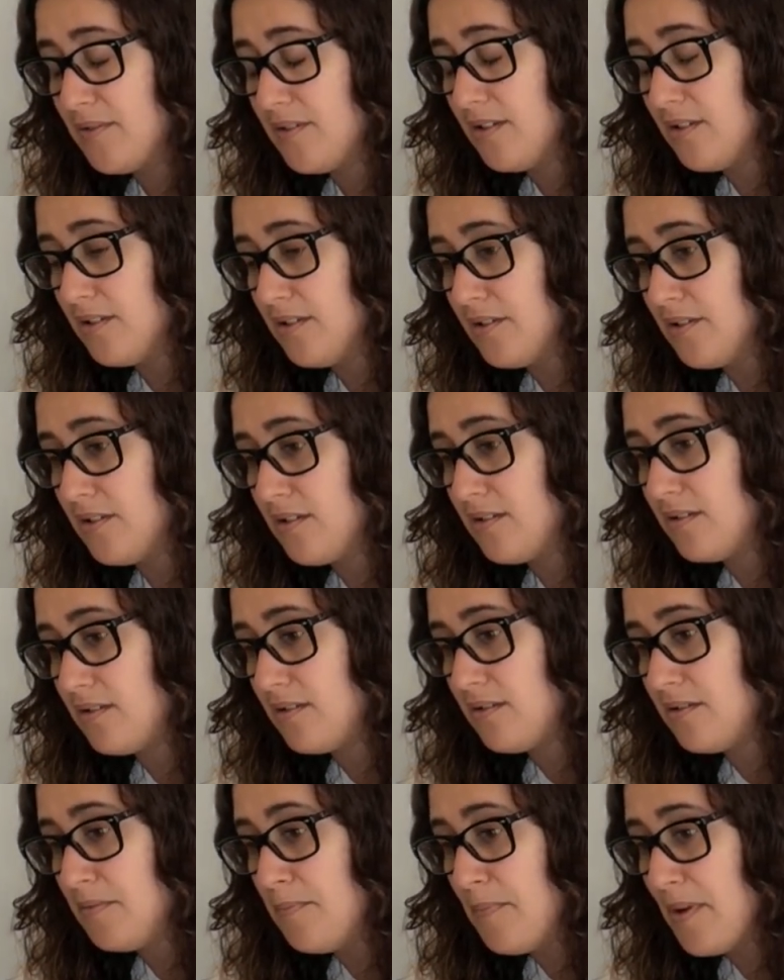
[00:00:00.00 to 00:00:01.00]
the
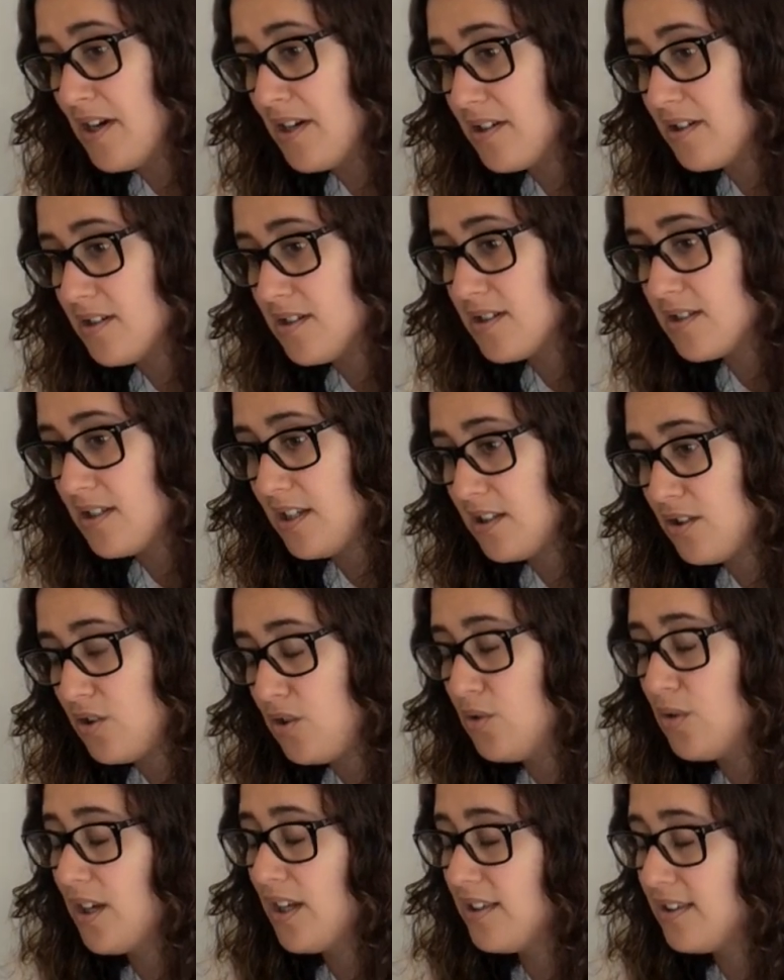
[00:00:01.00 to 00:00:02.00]
measures
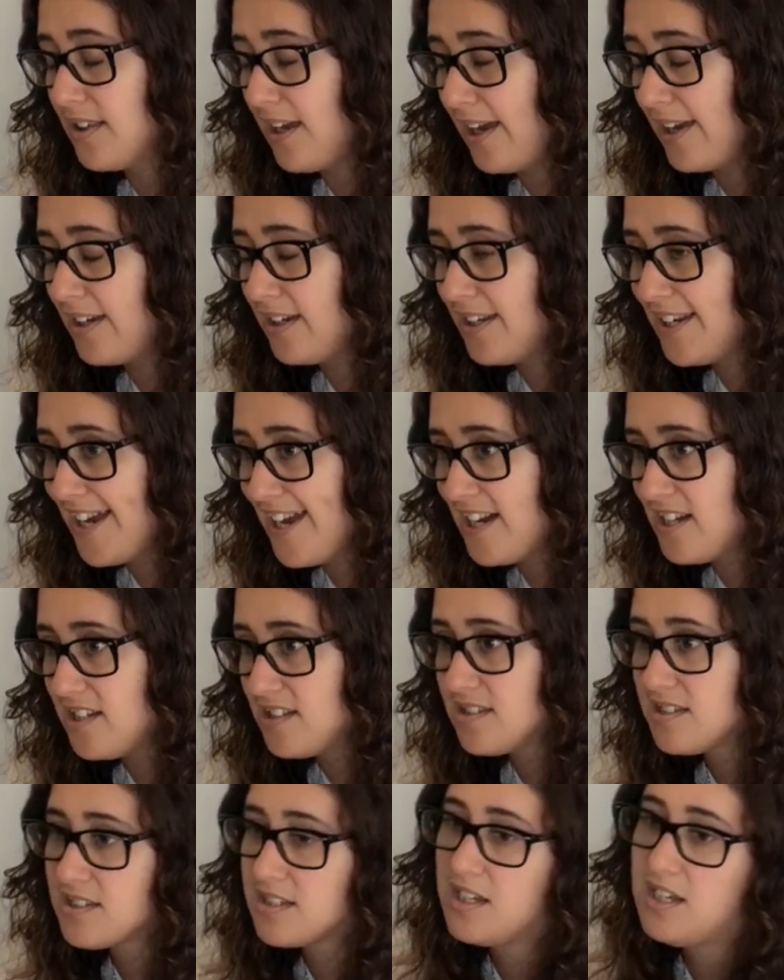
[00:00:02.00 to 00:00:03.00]
that you can take in
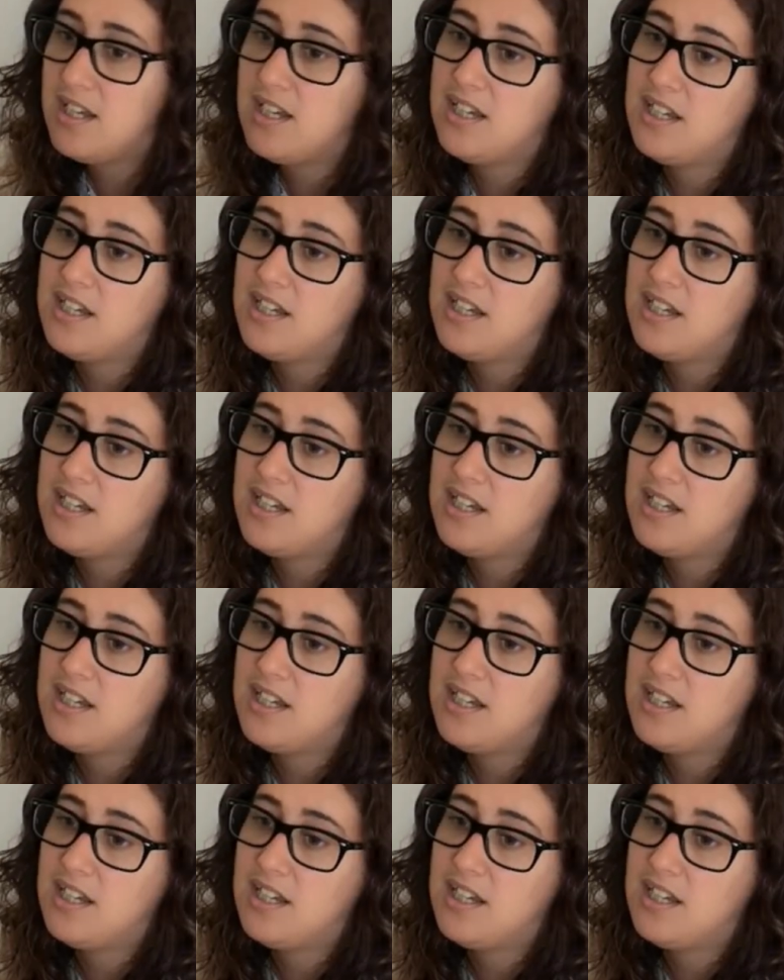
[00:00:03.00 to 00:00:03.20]
hands.